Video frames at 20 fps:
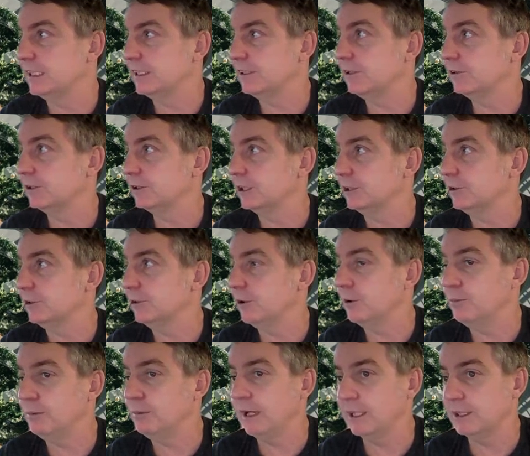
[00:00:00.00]
just looked at
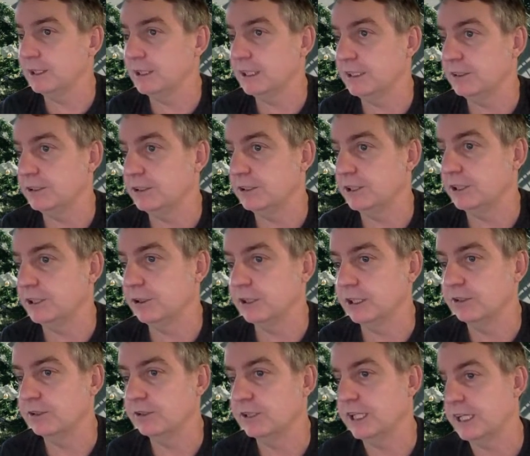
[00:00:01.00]
your balance sheet, you can look
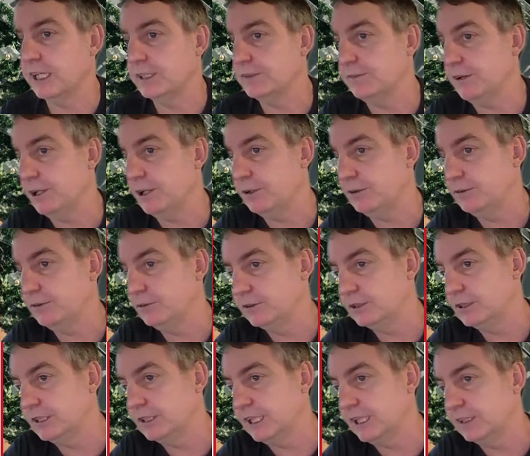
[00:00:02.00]
at your cash flow.
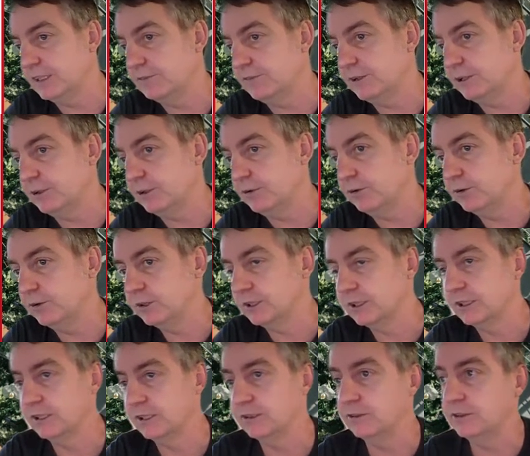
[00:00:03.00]
Cash flow
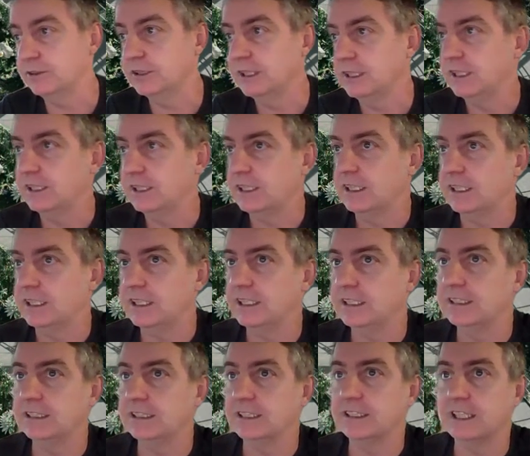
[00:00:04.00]
also
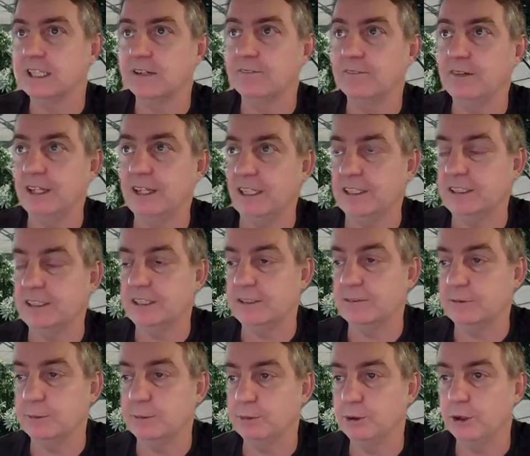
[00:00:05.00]
is a
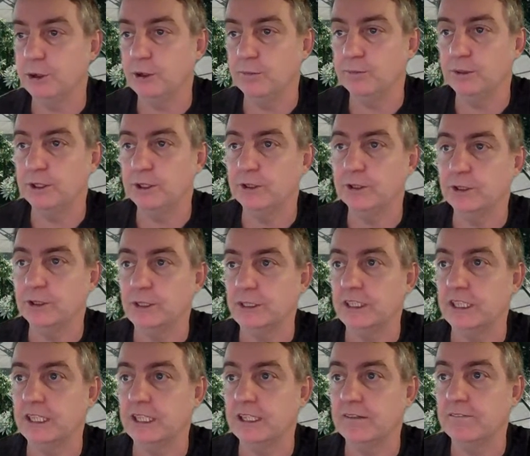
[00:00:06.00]
self-balancing report because
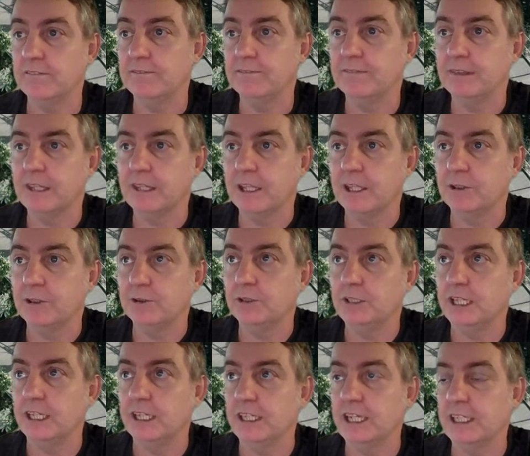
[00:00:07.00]
your
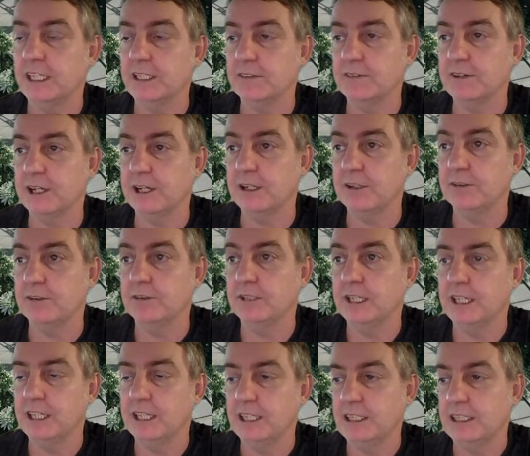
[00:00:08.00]
net cash flow
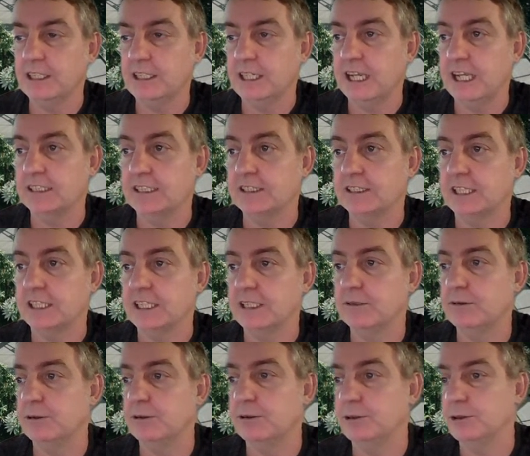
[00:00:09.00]
has to
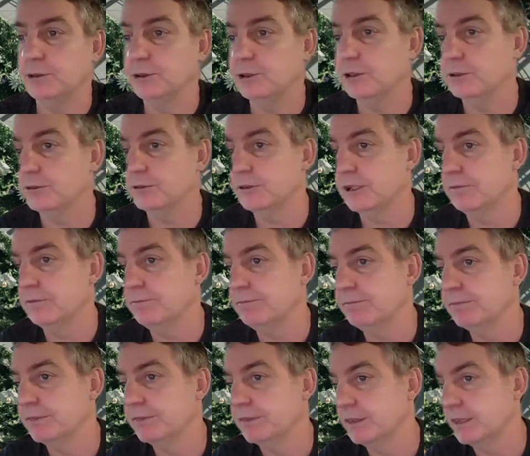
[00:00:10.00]
equal your
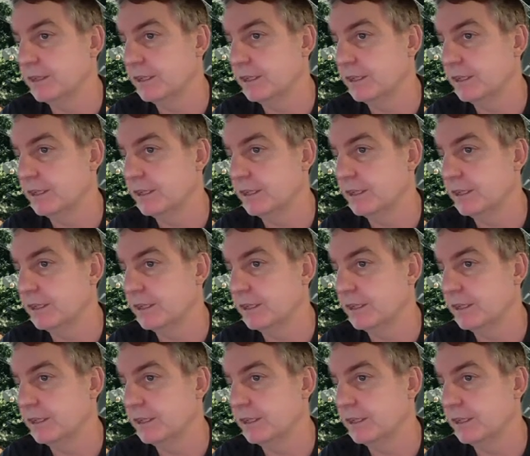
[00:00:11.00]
